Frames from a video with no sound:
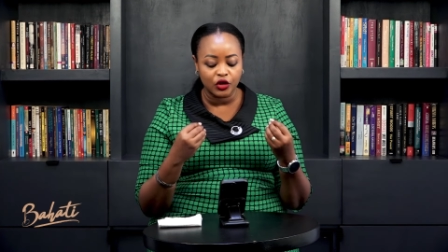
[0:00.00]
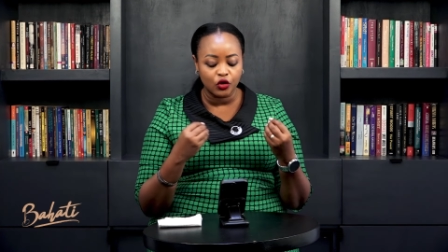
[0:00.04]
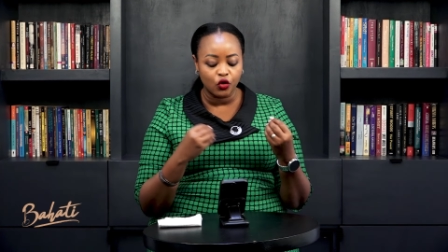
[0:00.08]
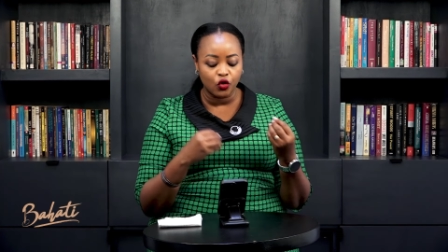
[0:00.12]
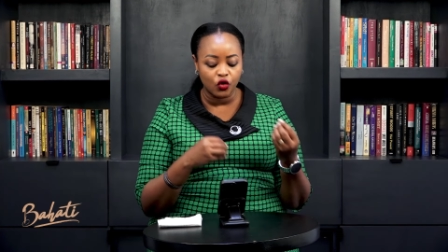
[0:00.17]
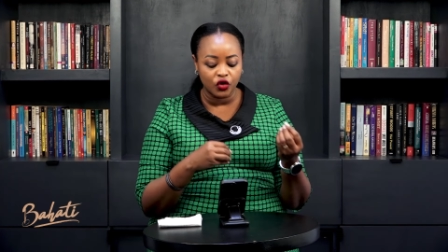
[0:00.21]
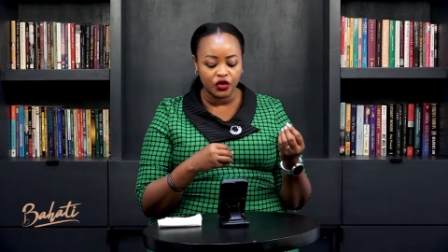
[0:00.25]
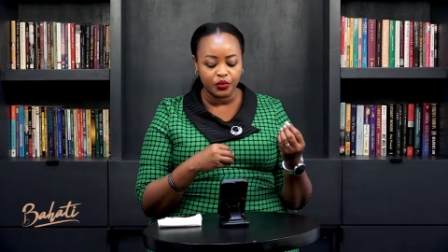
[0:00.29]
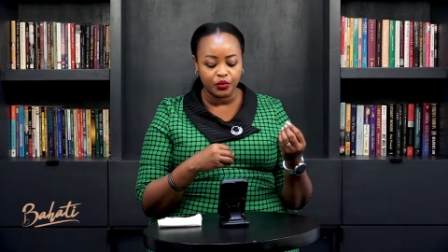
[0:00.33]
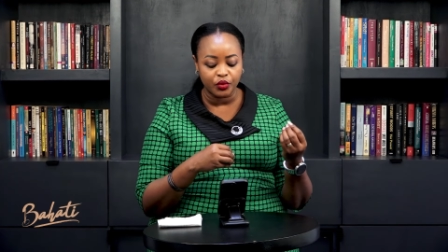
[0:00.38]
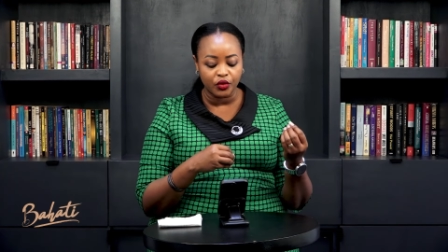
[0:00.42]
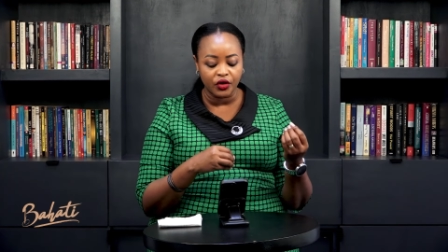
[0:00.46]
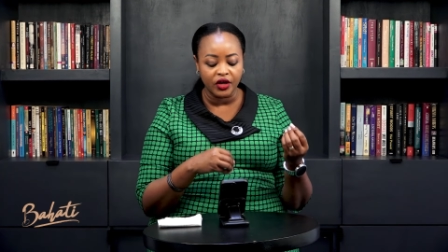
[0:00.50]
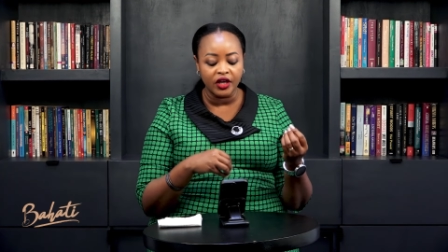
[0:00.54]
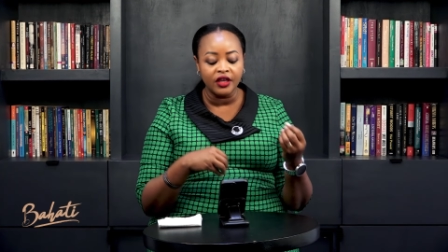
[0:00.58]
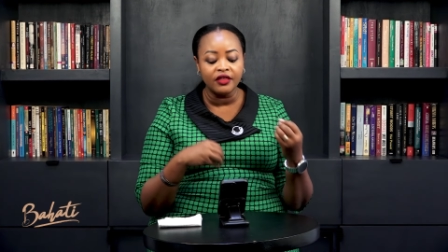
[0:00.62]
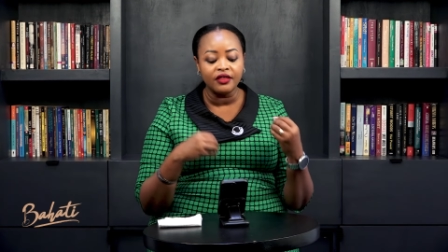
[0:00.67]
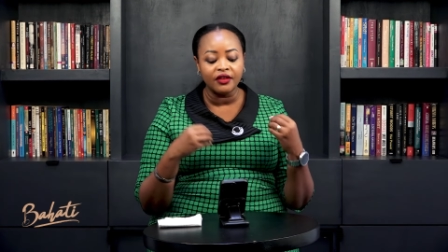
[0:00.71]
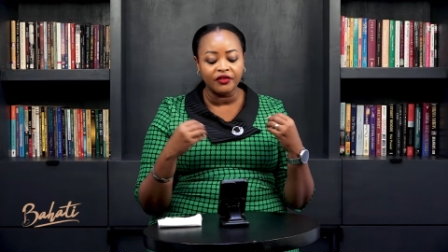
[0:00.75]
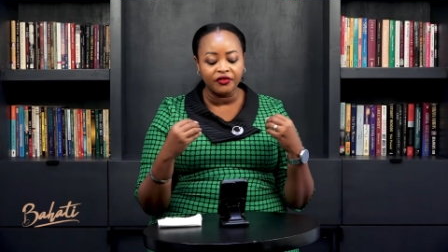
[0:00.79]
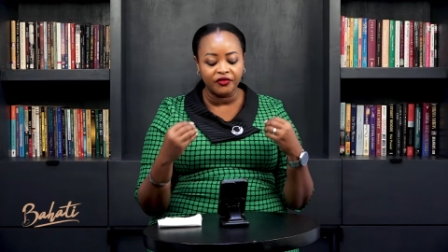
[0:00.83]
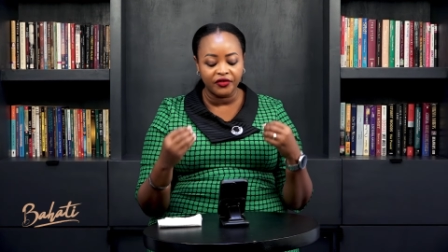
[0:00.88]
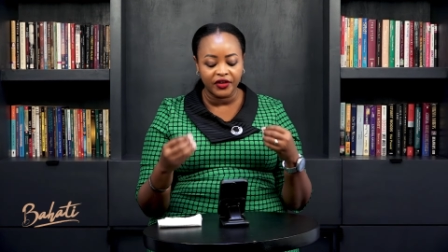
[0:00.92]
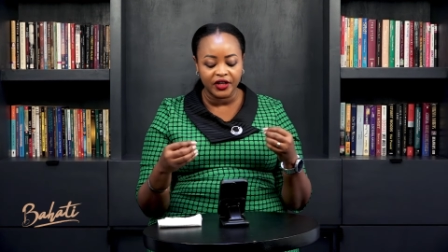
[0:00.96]
gospel in
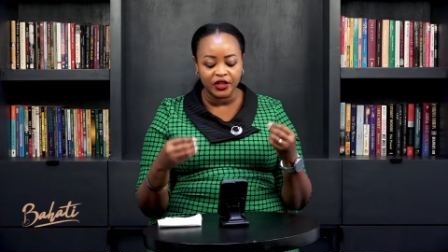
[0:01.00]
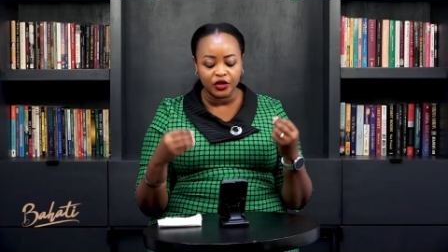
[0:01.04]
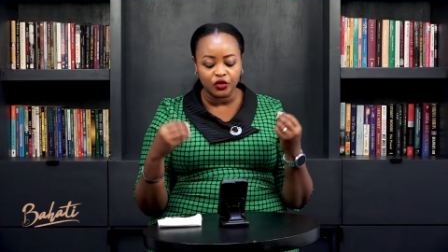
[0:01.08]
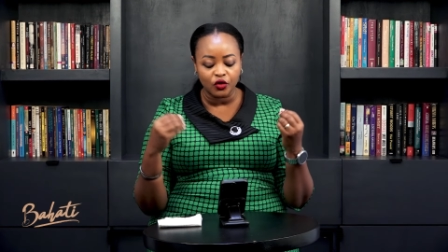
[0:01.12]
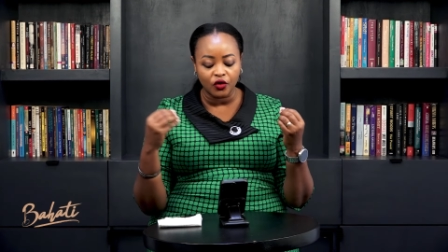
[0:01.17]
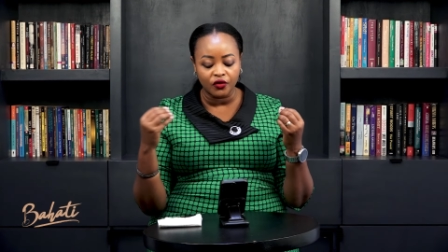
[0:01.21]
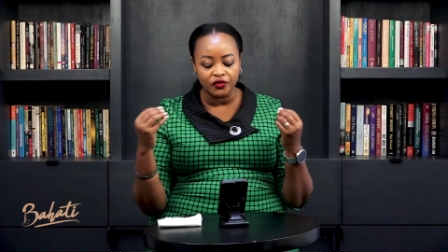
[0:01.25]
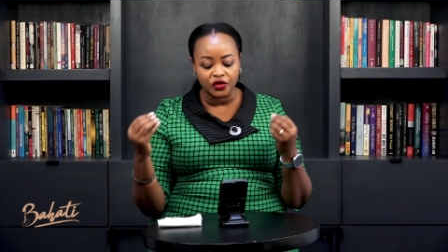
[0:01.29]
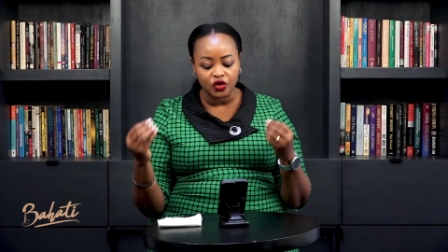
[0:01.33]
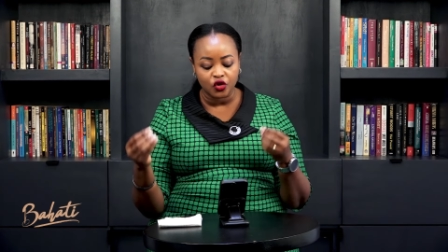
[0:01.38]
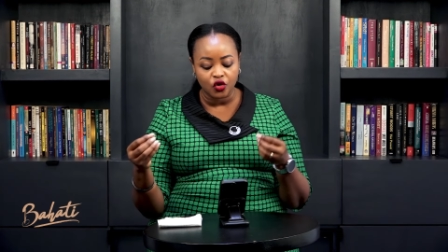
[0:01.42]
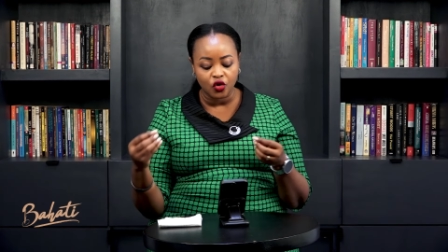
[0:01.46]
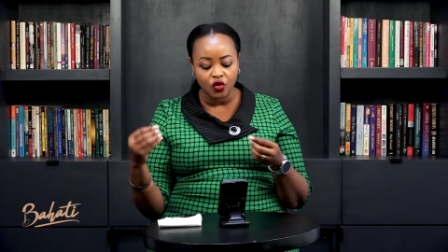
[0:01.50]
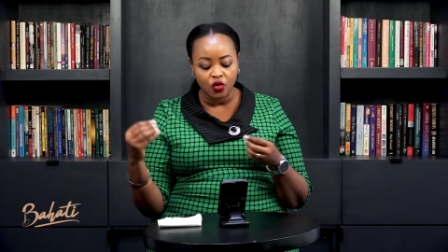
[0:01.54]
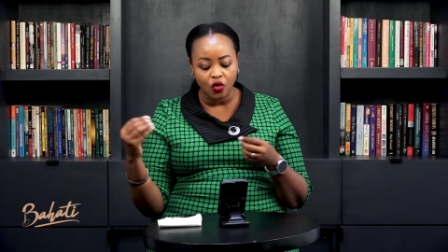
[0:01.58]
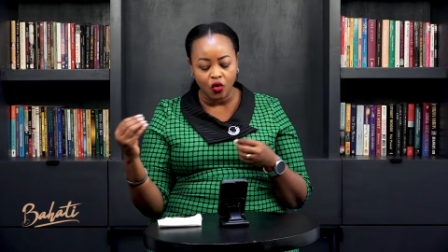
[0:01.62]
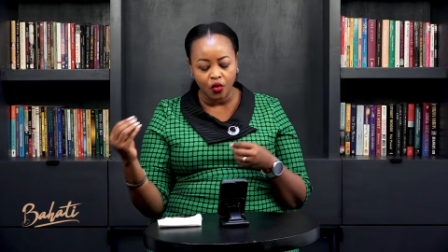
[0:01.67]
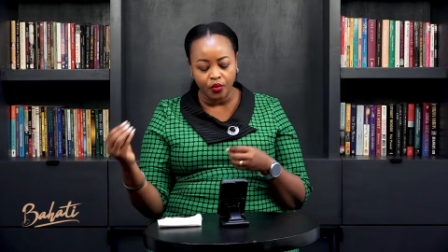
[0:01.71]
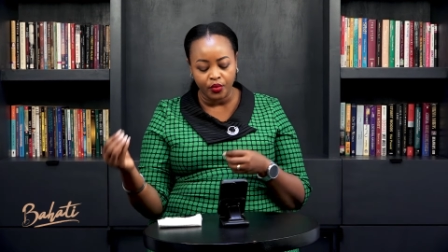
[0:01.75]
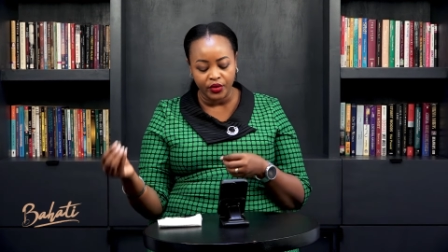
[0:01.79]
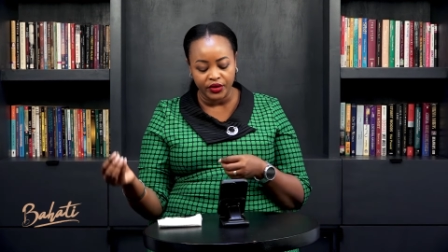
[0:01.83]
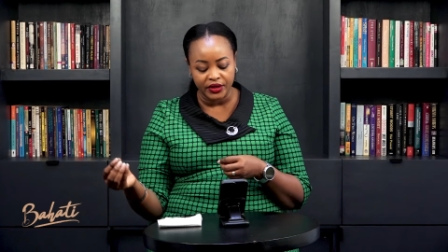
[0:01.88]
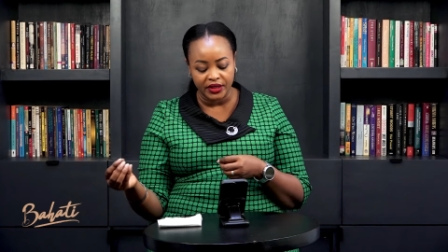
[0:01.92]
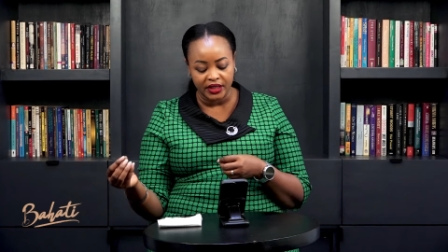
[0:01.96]
the face of strong
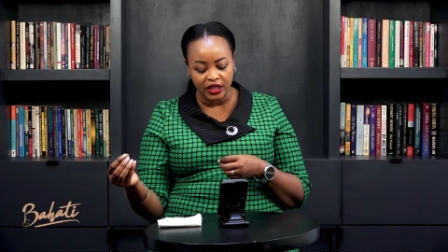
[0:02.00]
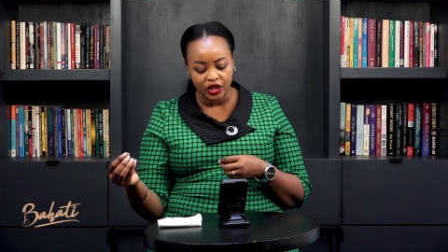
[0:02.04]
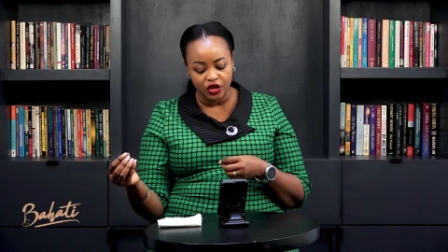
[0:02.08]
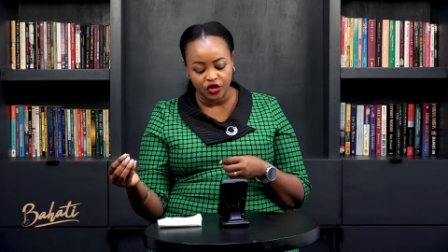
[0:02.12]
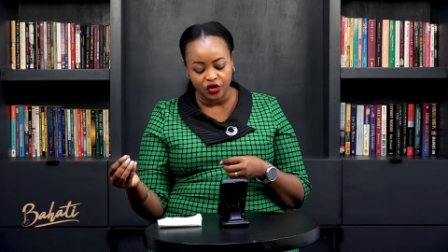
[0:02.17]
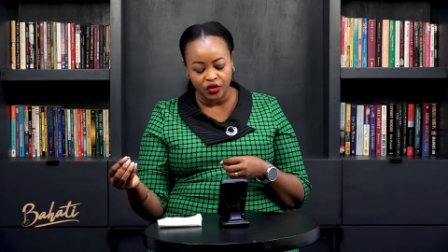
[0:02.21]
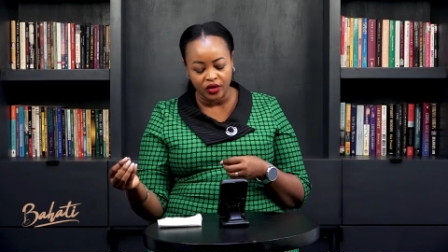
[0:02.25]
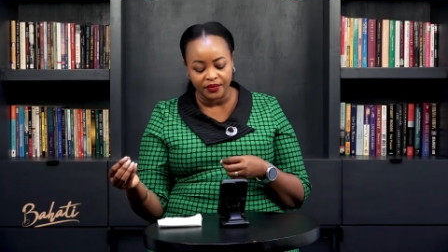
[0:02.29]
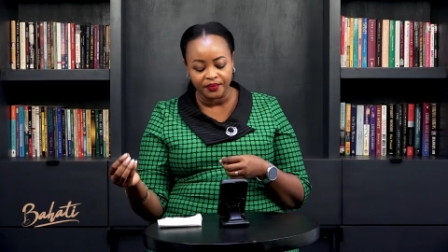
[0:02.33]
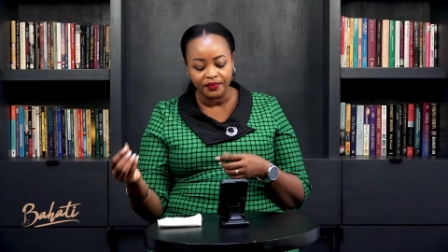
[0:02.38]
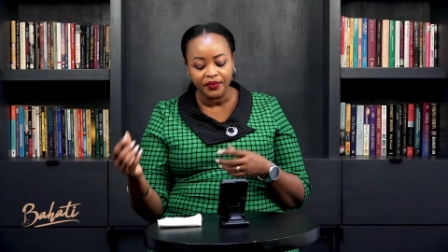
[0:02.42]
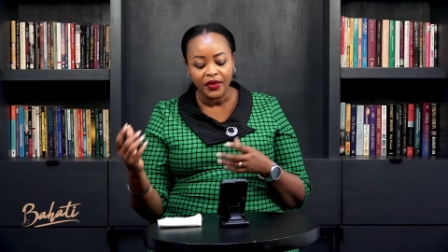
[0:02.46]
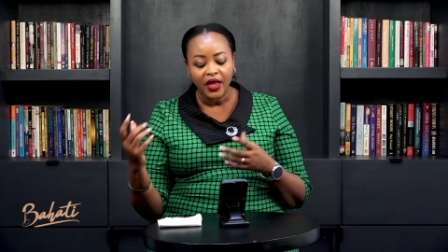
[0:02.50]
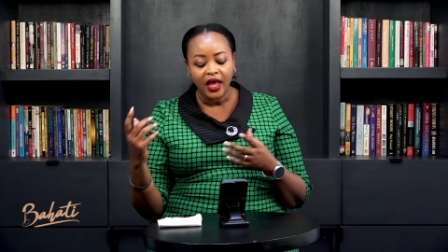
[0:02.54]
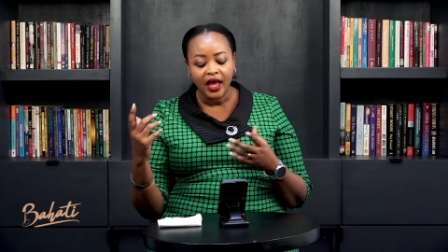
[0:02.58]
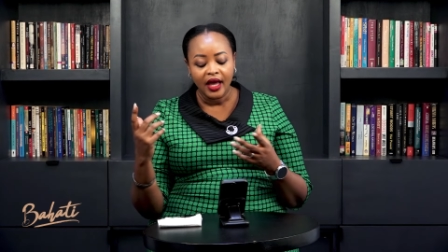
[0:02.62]
opposition.